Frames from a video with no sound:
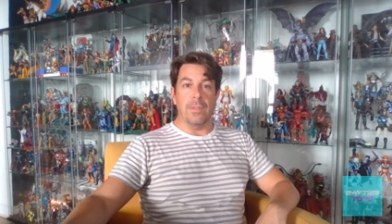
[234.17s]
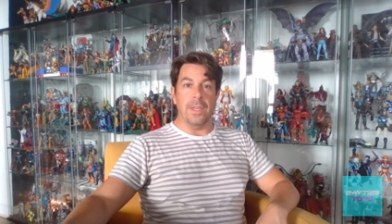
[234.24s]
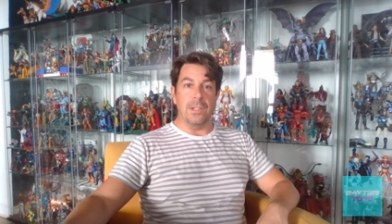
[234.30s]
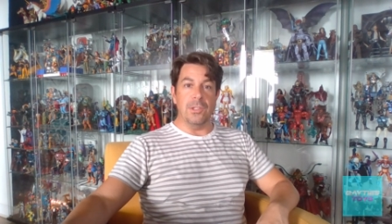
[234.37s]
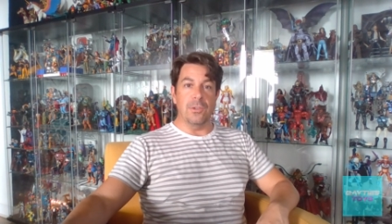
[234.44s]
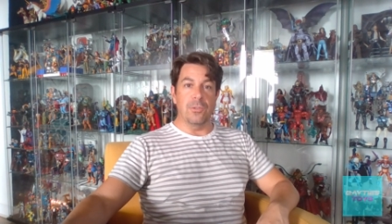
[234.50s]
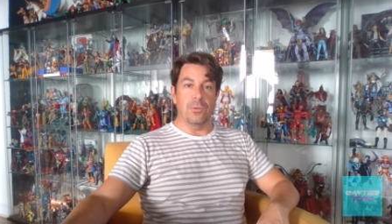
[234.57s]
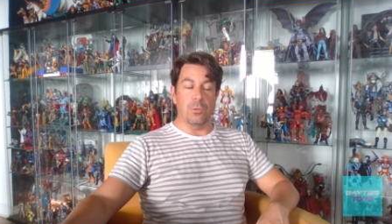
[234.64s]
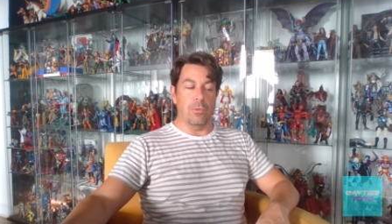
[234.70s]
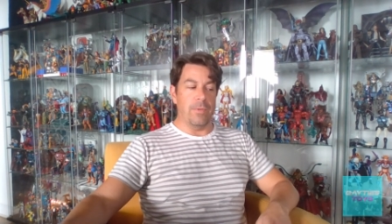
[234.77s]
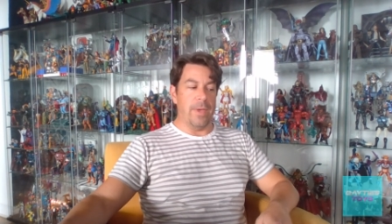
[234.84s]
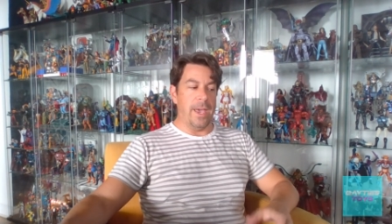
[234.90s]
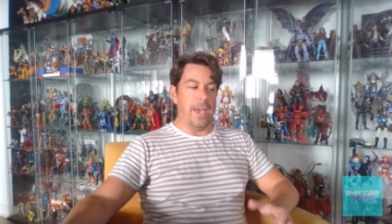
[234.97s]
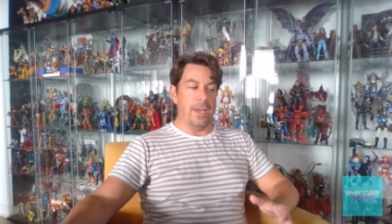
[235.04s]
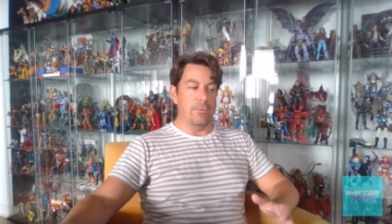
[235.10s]
they did sort
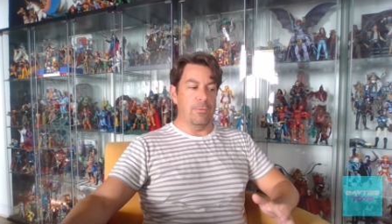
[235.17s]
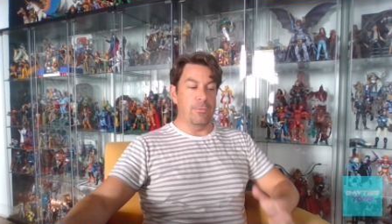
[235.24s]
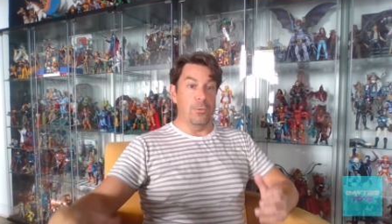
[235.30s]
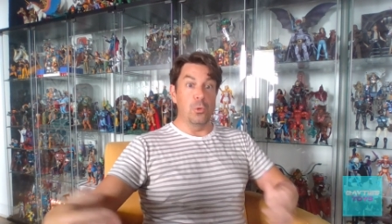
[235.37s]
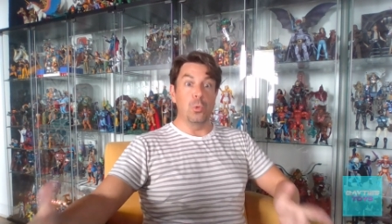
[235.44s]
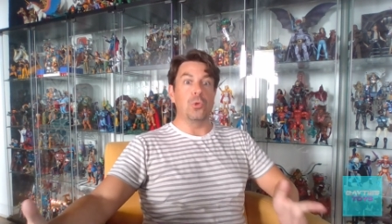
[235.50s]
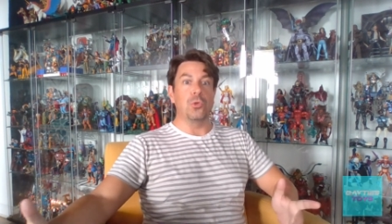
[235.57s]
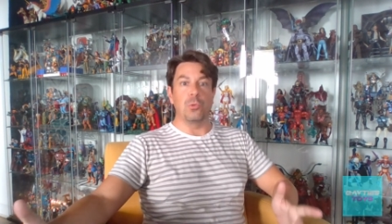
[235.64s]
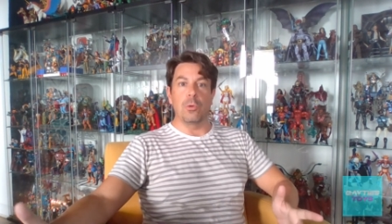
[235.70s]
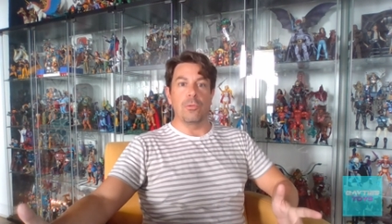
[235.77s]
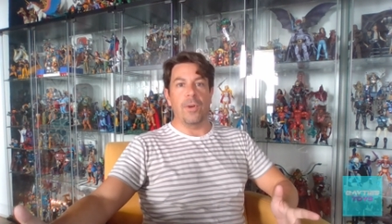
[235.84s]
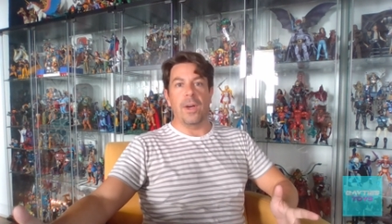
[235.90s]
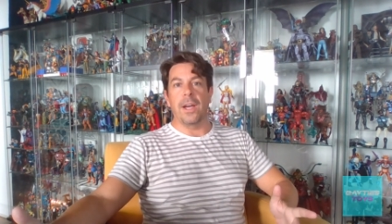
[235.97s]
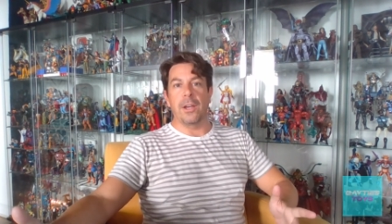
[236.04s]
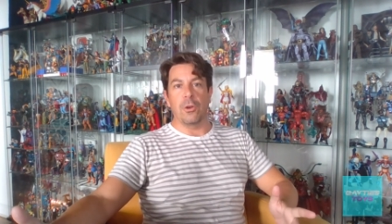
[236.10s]
of add fuel to a
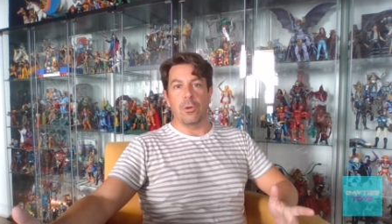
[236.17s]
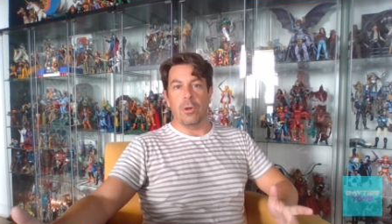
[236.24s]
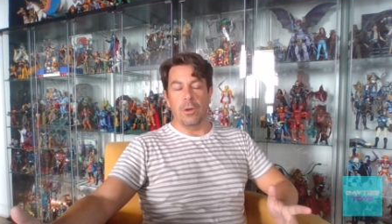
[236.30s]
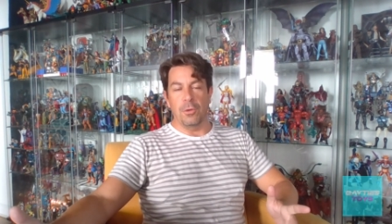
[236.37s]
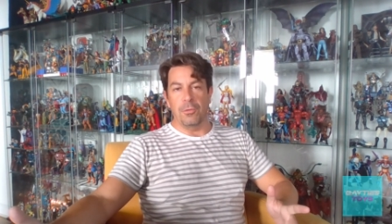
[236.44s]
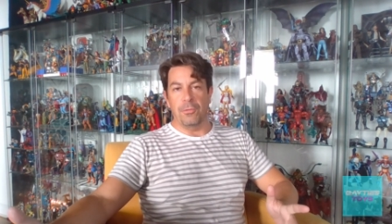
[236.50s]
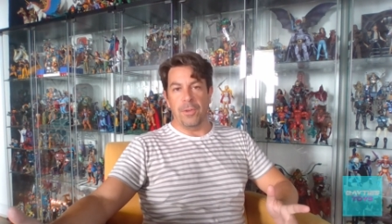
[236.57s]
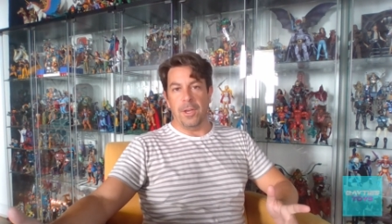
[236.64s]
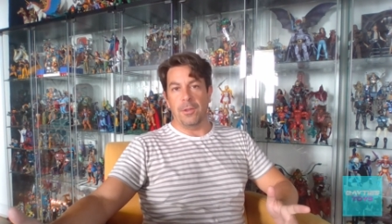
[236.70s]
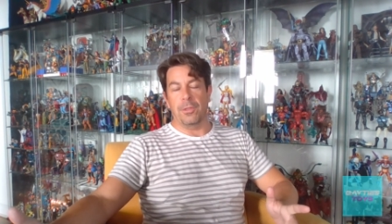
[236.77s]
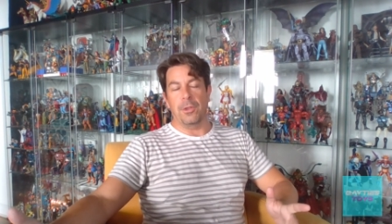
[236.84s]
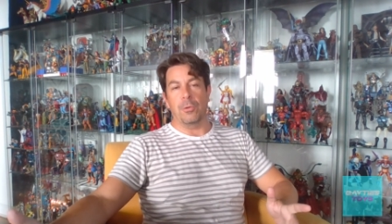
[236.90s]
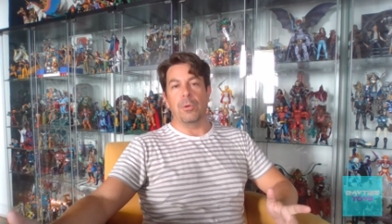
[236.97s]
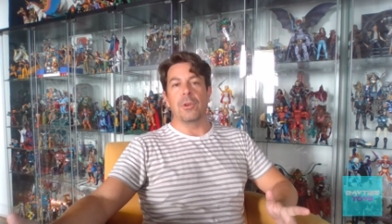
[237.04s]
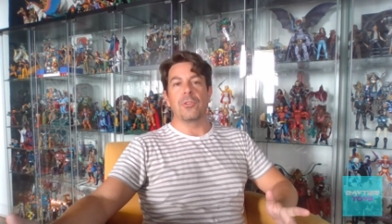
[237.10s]
fire of fan
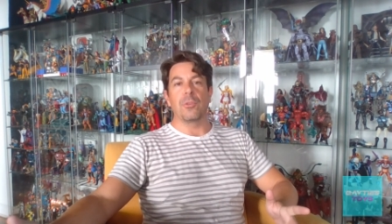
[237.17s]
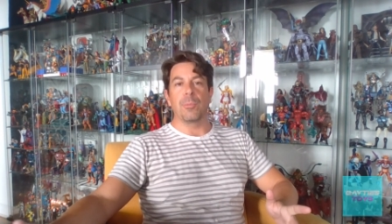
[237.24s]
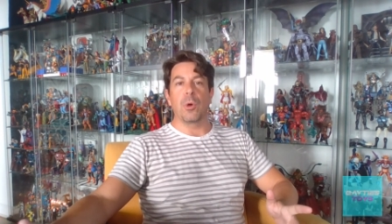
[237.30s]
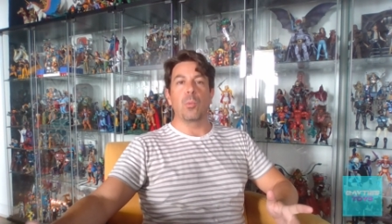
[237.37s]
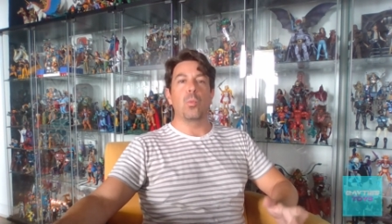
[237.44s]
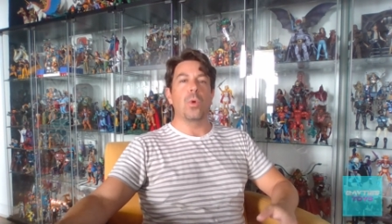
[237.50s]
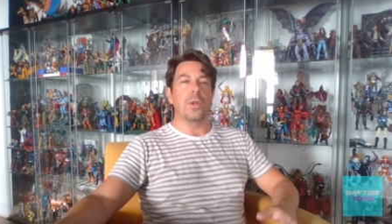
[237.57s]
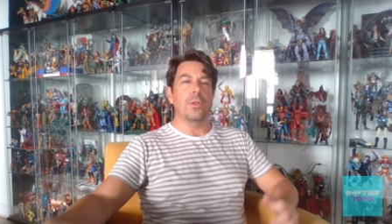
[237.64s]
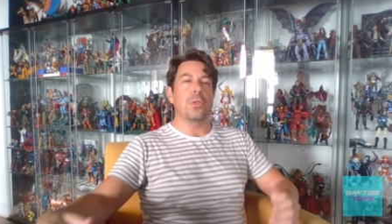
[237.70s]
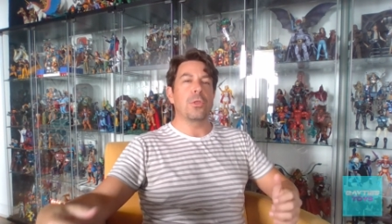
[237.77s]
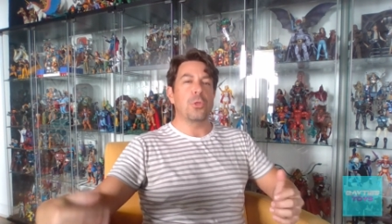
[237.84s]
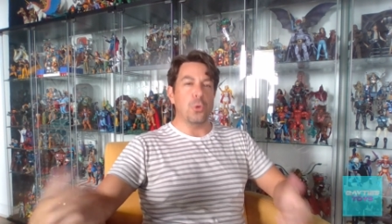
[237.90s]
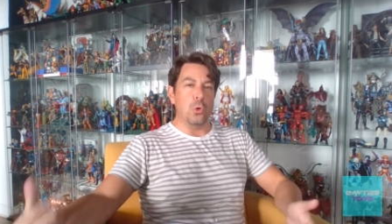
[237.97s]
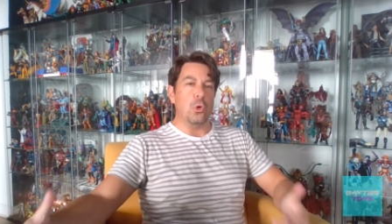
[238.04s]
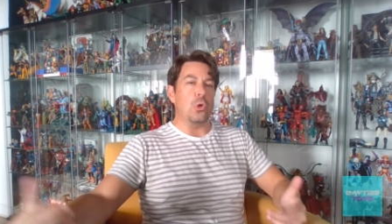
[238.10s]
theories about what
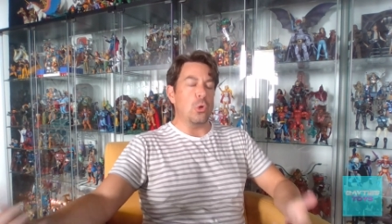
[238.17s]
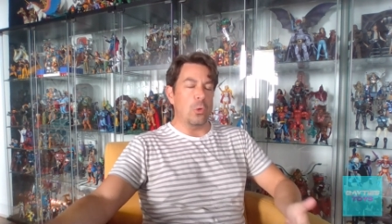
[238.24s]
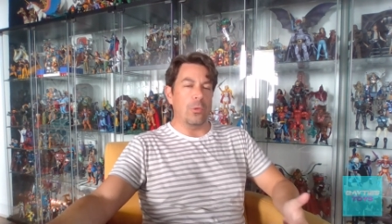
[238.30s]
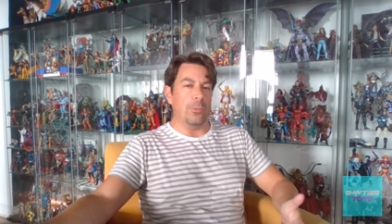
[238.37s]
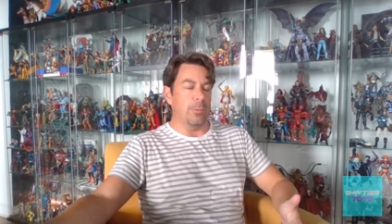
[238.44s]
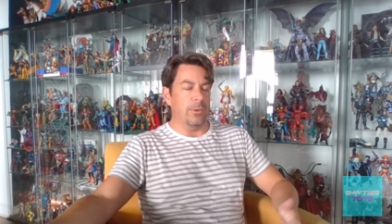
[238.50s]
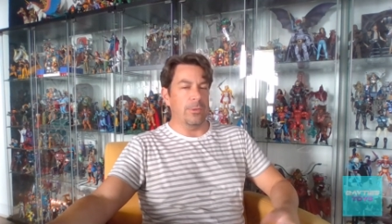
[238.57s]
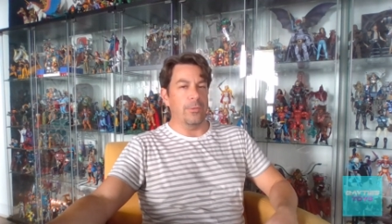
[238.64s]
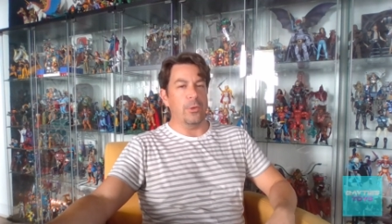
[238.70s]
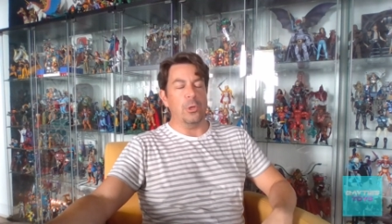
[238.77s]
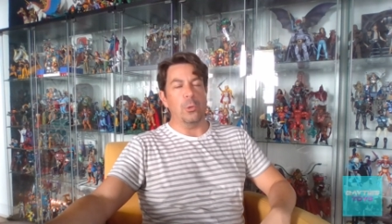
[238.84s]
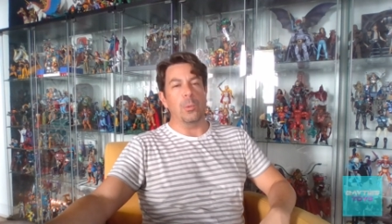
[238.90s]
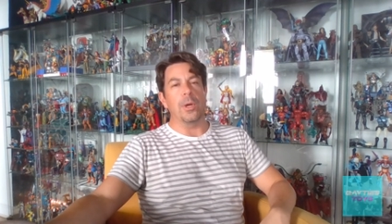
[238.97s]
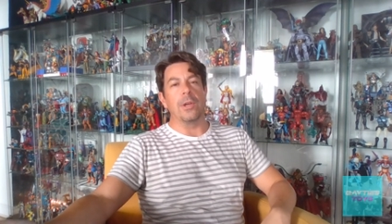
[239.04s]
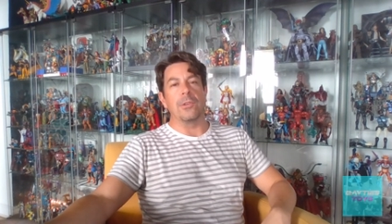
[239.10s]
Third Earth
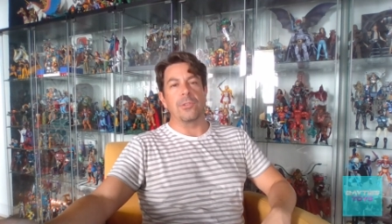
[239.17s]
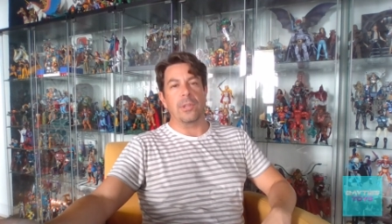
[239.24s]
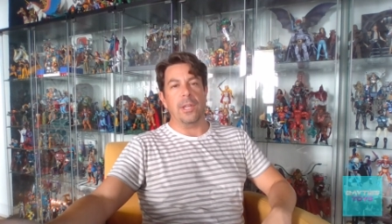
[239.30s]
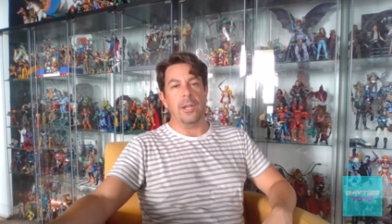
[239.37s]
specifically was.